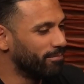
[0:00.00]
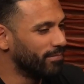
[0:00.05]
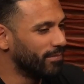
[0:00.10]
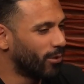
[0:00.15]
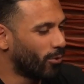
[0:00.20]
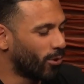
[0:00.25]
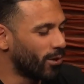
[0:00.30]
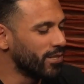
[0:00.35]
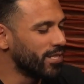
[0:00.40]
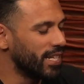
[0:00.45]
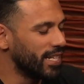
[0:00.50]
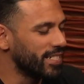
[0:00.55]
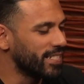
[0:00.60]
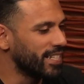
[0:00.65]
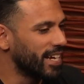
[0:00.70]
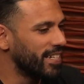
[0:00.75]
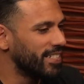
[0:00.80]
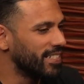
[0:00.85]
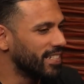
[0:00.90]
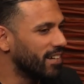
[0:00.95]
Origin is
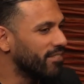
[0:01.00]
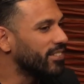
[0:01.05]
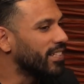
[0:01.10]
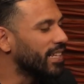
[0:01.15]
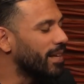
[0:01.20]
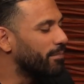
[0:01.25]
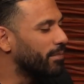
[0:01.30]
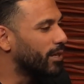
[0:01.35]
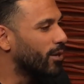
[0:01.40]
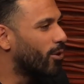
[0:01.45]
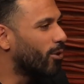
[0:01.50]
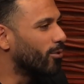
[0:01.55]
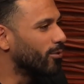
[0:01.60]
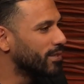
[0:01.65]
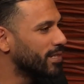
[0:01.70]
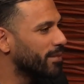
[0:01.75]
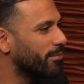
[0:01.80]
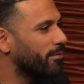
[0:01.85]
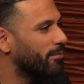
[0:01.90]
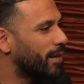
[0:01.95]
nice enough to let me
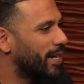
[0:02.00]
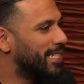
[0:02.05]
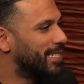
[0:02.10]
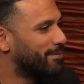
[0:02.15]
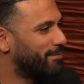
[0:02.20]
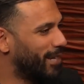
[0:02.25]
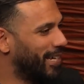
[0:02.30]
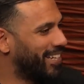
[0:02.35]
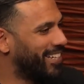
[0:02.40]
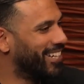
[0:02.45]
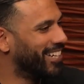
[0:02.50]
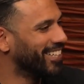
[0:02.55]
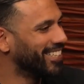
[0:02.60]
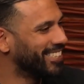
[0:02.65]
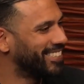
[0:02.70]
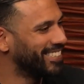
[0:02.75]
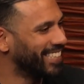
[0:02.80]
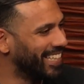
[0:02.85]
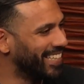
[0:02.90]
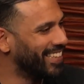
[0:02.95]
hold some of my
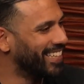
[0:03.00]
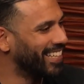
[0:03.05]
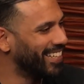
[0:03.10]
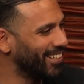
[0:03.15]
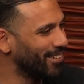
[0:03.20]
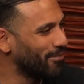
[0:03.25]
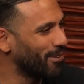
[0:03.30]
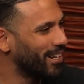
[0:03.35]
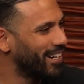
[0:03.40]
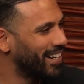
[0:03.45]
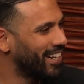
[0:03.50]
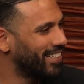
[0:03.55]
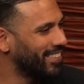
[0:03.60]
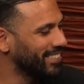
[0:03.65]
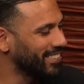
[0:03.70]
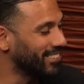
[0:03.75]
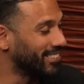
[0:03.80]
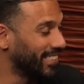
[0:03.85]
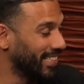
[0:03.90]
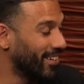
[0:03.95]
speakers in their
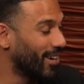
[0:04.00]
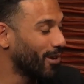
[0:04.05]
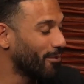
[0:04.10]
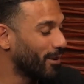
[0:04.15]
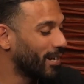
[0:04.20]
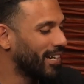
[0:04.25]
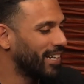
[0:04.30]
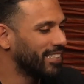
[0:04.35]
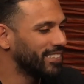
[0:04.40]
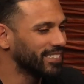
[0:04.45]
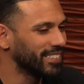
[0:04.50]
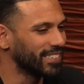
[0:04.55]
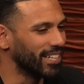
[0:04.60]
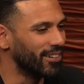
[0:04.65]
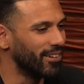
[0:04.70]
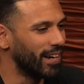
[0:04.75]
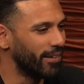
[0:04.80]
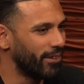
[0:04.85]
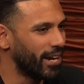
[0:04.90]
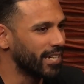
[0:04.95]
warehouse or in our warehouse. So
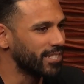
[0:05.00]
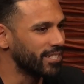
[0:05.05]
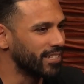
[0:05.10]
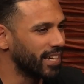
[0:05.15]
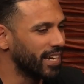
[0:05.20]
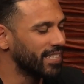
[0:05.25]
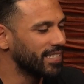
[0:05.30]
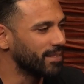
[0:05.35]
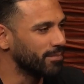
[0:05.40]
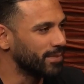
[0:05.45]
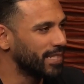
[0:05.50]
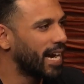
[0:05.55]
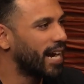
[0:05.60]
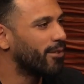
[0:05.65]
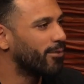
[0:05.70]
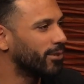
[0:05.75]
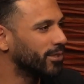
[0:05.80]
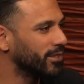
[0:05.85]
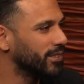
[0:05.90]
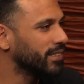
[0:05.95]
I've actually got some
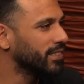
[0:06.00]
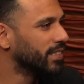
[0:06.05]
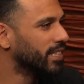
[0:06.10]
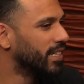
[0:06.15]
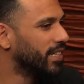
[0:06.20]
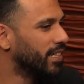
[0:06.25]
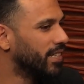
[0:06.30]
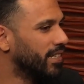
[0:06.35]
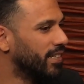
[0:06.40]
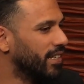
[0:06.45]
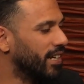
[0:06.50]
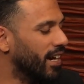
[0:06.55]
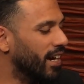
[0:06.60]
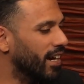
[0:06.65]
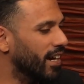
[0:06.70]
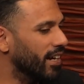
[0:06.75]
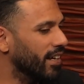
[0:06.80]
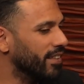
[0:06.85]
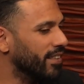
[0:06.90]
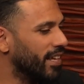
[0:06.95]
towers
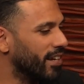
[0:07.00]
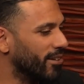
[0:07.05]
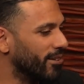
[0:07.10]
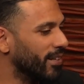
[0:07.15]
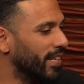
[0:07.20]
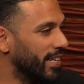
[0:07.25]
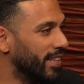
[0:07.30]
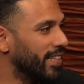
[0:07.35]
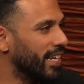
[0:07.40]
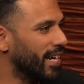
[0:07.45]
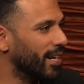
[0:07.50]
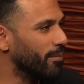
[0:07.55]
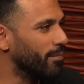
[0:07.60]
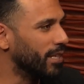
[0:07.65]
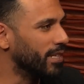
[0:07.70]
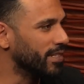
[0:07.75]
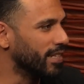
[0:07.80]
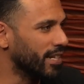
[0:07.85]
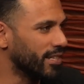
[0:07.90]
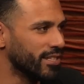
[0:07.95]
that are in there
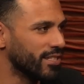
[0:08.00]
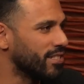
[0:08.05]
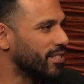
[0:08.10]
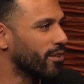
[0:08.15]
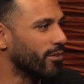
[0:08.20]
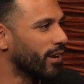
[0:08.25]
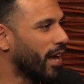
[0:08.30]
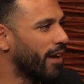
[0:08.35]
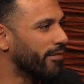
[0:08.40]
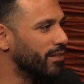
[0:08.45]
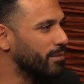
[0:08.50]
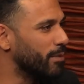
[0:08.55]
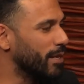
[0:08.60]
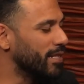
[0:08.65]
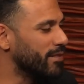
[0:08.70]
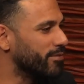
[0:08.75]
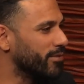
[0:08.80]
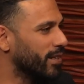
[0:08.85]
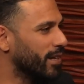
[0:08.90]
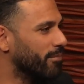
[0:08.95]
because I just don't have
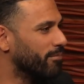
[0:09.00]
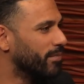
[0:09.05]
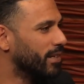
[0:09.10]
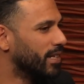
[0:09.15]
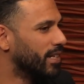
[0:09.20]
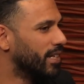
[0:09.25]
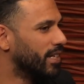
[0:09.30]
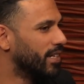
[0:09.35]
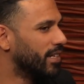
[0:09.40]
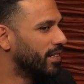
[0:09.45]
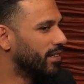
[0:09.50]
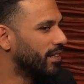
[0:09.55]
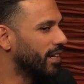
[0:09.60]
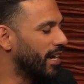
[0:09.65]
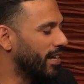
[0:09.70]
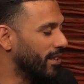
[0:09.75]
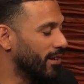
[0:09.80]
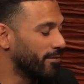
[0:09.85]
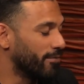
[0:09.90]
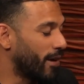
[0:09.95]
space for them.
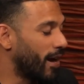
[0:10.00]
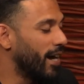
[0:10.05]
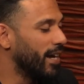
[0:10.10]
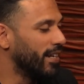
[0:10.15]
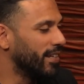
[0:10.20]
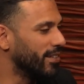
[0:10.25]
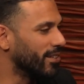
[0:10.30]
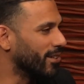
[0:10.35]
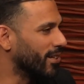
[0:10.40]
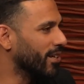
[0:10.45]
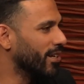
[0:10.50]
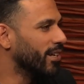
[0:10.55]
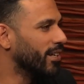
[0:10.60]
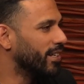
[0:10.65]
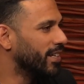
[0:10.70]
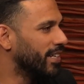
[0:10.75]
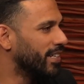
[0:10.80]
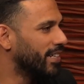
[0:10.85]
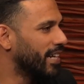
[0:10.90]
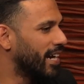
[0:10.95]
And they're fine and they're good.
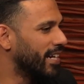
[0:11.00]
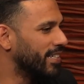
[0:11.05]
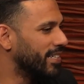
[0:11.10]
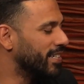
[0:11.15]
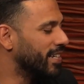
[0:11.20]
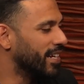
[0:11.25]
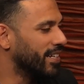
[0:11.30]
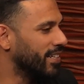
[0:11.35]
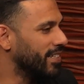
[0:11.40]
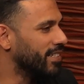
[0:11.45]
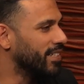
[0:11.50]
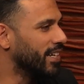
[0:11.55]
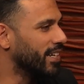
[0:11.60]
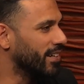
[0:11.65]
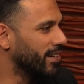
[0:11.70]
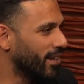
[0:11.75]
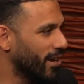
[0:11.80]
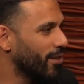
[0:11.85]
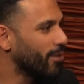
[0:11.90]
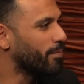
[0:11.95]
And I did not need to get
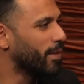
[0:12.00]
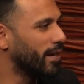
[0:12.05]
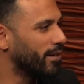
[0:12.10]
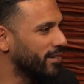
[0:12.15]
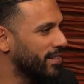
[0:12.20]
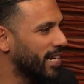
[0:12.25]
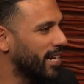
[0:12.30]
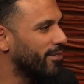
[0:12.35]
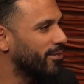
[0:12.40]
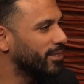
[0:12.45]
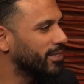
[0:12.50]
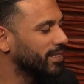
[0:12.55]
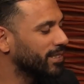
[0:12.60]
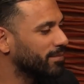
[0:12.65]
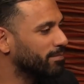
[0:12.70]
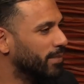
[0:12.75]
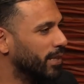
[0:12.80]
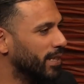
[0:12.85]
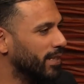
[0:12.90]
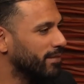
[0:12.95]
another pair of towers,
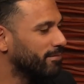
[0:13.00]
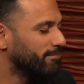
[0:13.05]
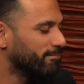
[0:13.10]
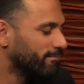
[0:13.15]
but